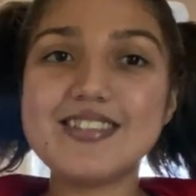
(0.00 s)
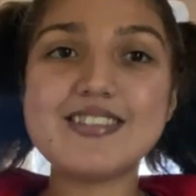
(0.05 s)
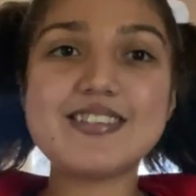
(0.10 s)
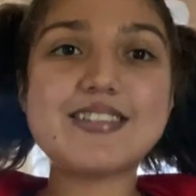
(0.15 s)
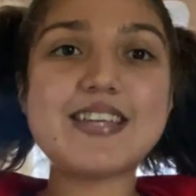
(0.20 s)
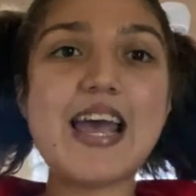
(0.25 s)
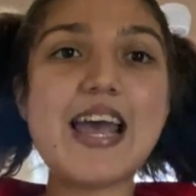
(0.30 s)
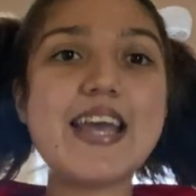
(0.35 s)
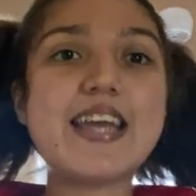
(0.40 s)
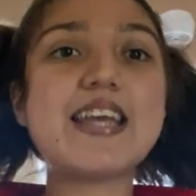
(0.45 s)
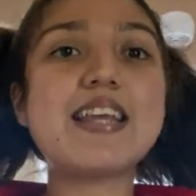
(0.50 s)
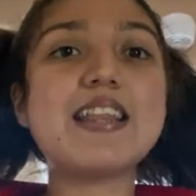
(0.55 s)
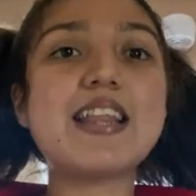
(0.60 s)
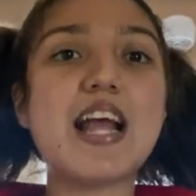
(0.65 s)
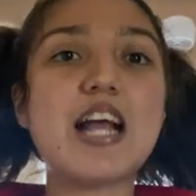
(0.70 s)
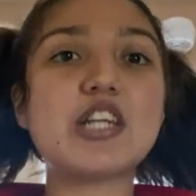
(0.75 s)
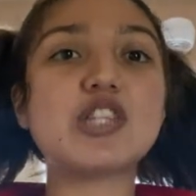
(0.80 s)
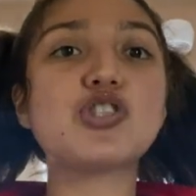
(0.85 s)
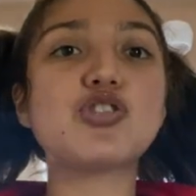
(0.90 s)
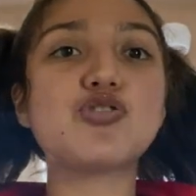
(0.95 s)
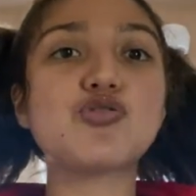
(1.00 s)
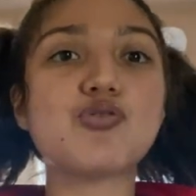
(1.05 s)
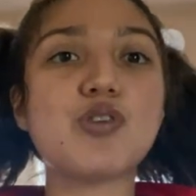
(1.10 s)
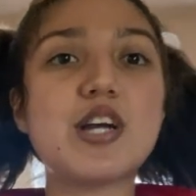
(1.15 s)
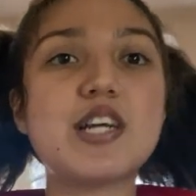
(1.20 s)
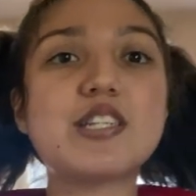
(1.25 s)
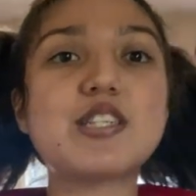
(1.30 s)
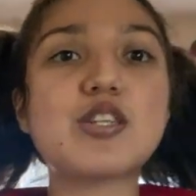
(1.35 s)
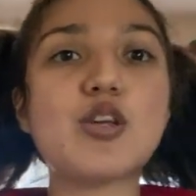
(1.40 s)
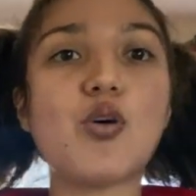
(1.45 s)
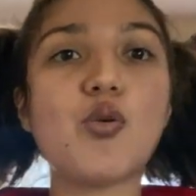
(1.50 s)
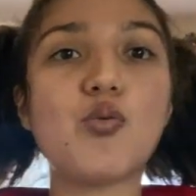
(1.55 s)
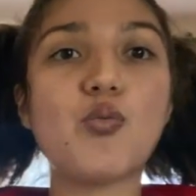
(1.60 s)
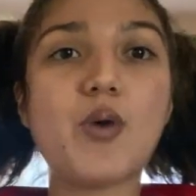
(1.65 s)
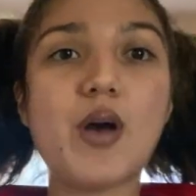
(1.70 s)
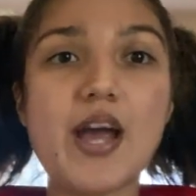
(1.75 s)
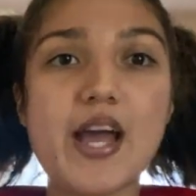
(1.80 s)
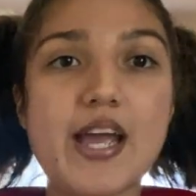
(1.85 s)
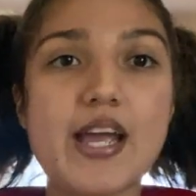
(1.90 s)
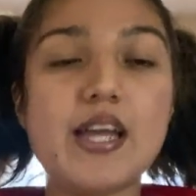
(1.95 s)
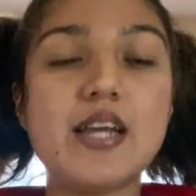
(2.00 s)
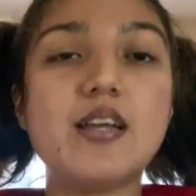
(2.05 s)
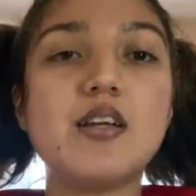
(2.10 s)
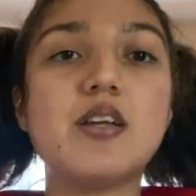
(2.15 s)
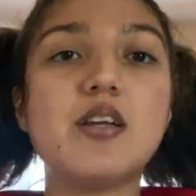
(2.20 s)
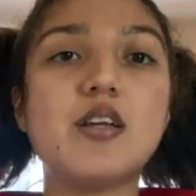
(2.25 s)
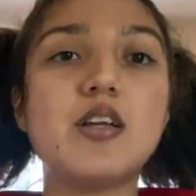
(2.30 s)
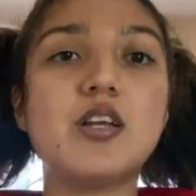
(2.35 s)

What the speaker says: Taking that stress away.